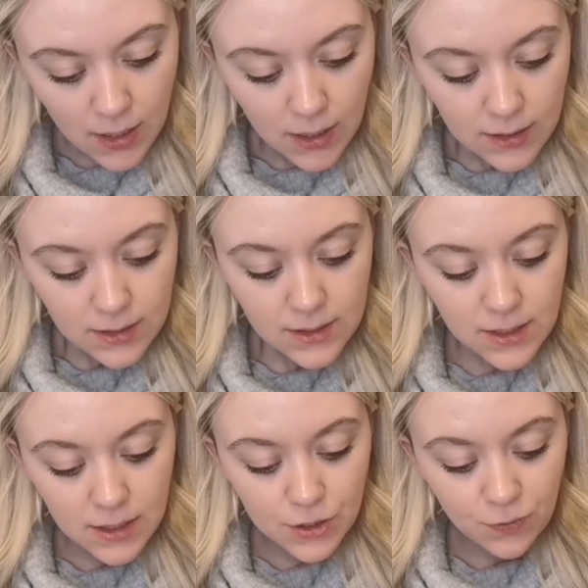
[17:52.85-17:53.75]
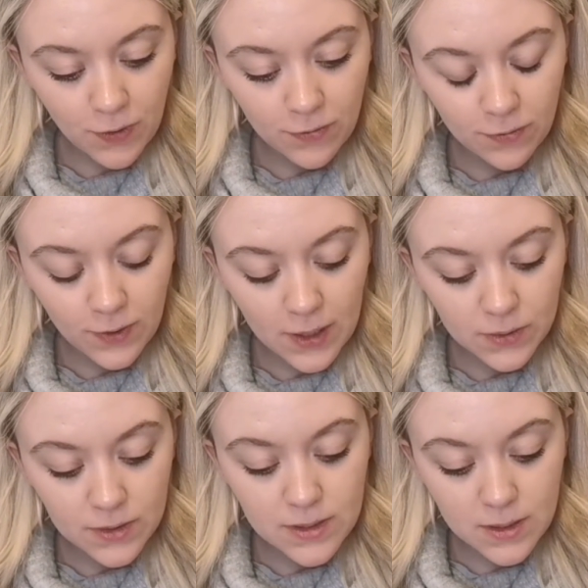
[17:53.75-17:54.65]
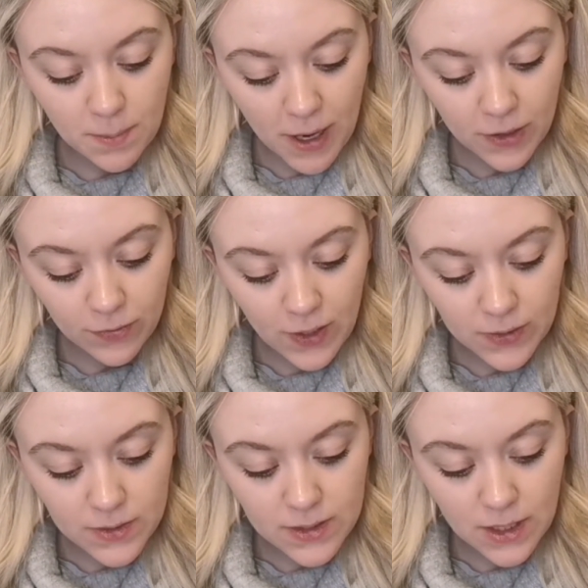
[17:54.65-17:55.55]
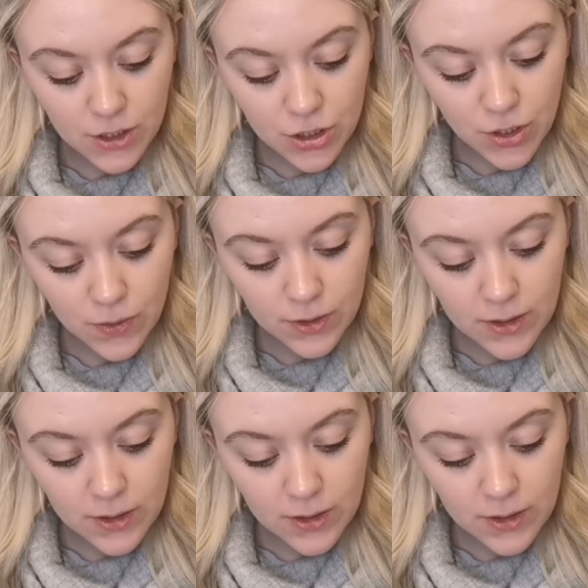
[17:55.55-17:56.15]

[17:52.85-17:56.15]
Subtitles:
stitch front flounce to back flounce its shoulders,